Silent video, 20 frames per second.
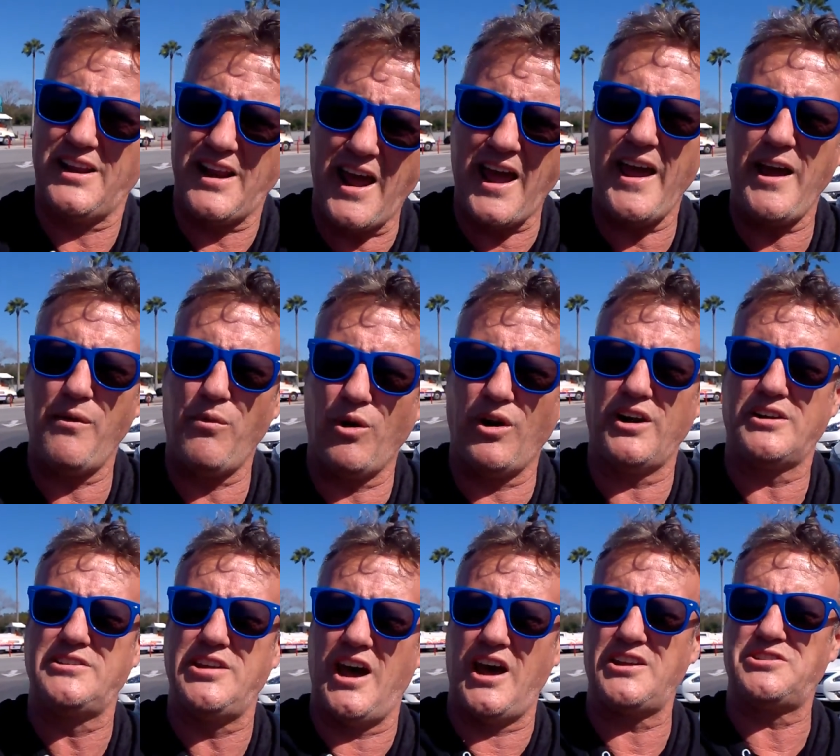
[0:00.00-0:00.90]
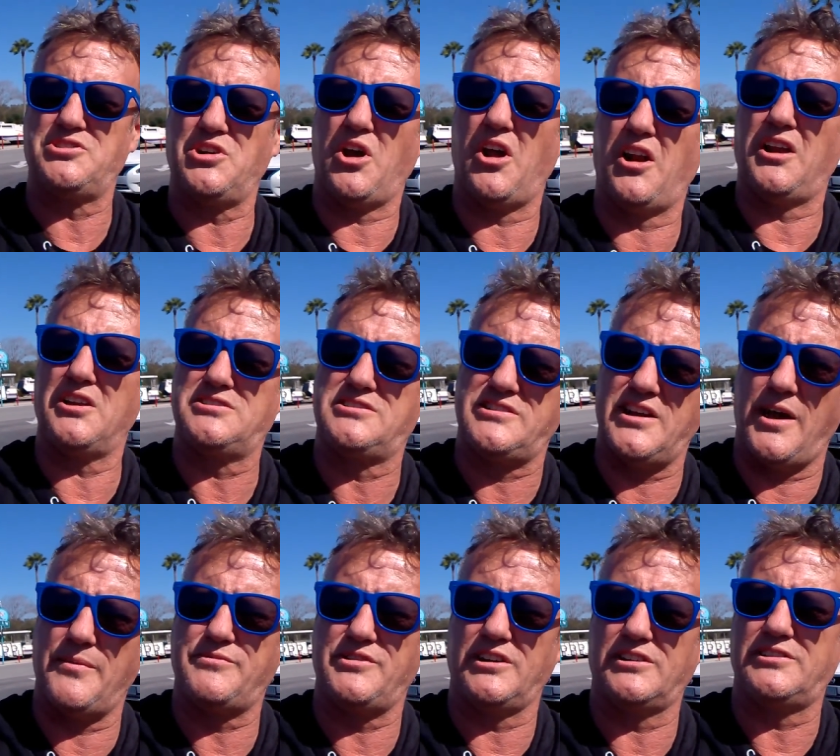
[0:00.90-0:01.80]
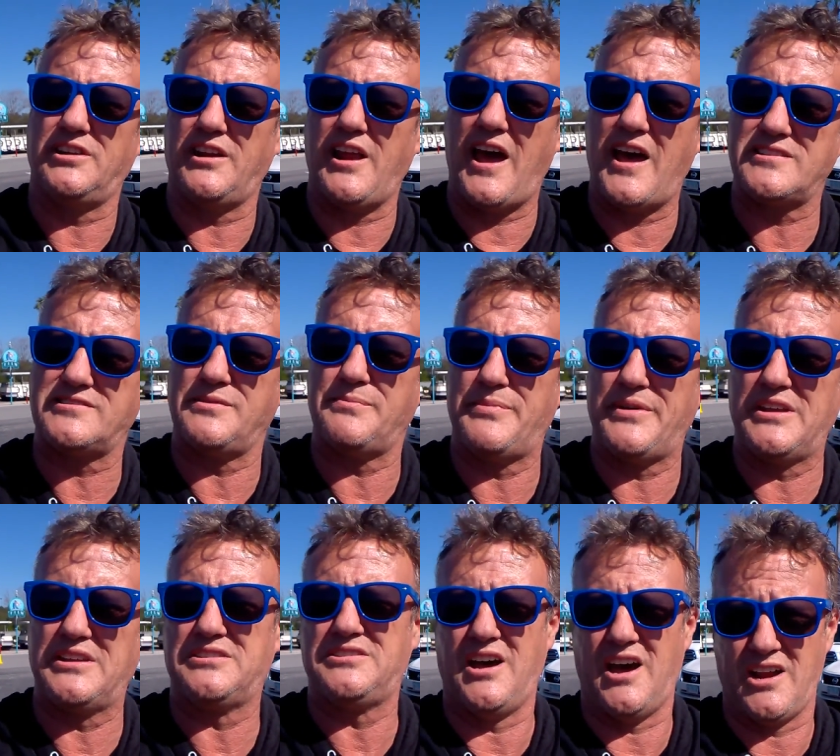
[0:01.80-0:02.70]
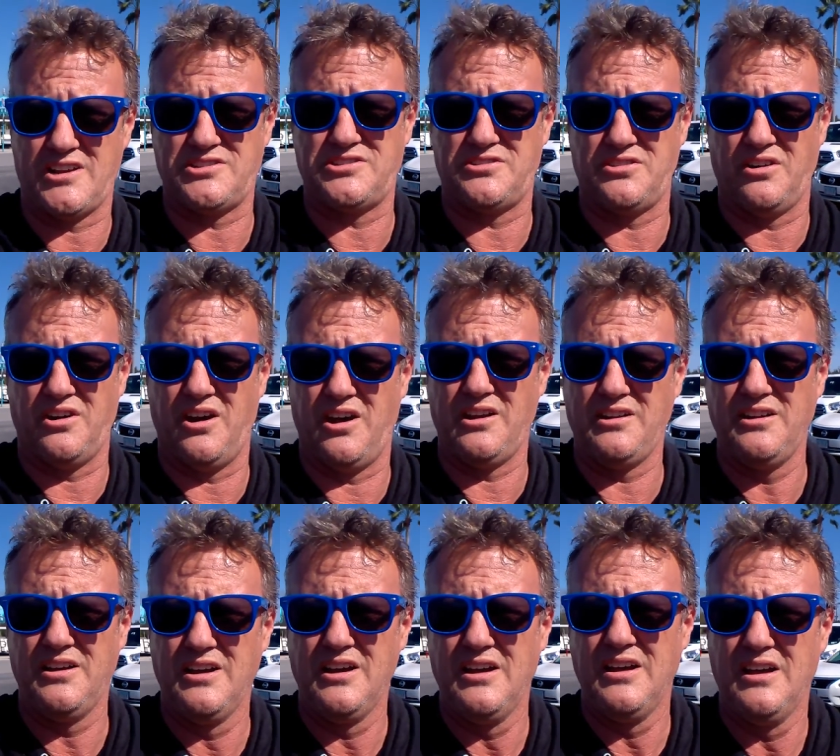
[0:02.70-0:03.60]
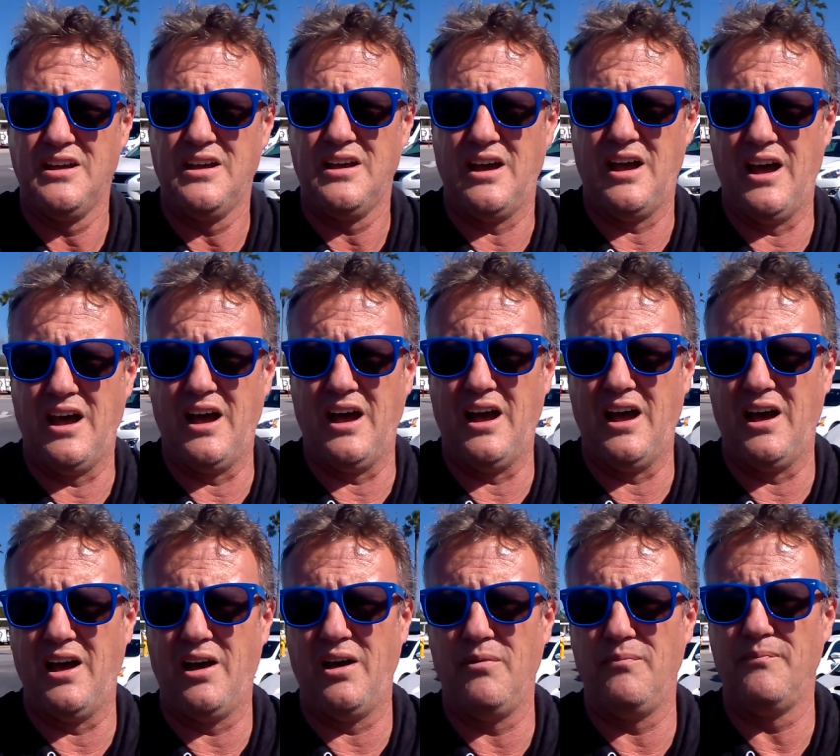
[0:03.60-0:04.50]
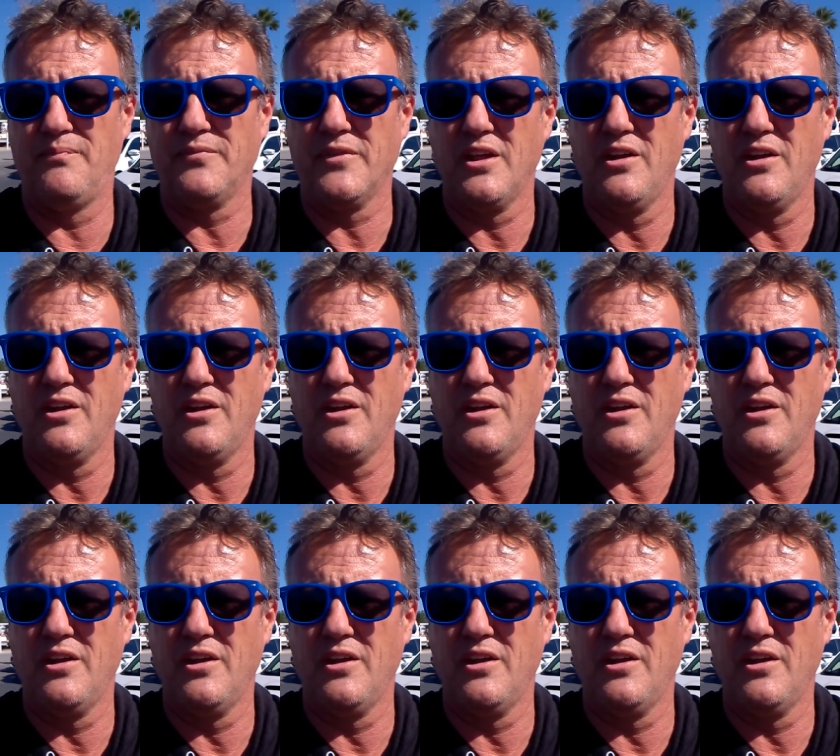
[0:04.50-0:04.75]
today I want to touch on a subject that hasn't been touched on uh,